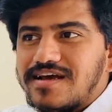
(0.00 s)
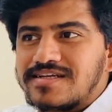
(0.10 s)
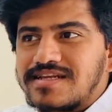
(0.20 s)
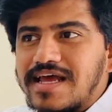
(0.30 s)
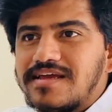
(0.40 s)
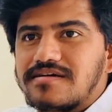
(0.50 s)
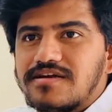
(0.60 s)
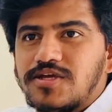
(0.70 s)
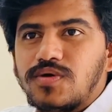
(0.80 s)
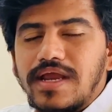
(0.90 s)
it's like
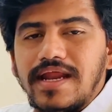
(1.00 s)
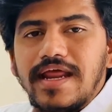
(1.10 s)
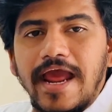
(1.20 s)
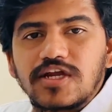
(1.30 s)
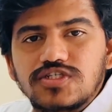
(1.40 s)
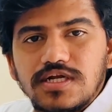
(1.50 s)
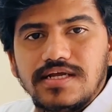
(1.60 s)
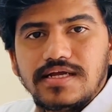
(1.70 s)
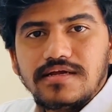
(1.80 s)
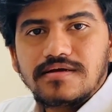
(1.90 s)
you can
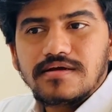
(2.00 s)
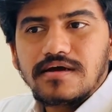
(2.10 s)
actually